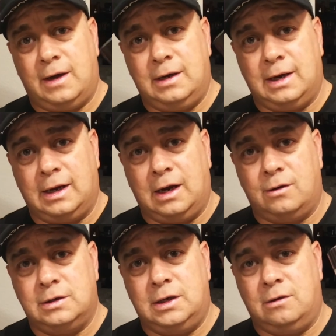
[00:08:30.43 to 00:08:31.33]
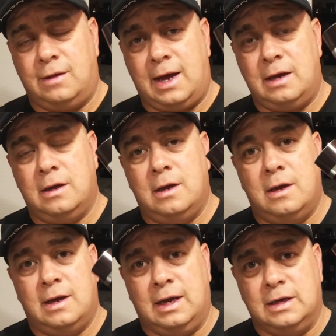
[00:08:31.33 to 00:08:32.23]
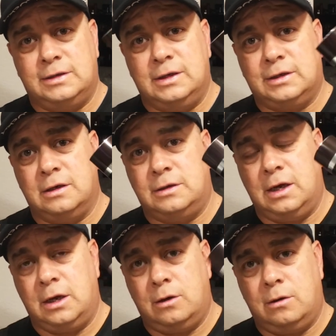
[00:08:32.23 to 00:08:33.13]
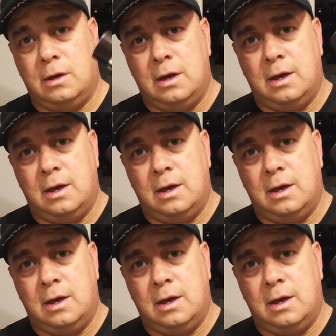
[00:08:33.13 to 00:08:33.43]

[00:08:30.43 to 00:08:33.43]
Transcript: find. I guarantee you that. It is discontinued.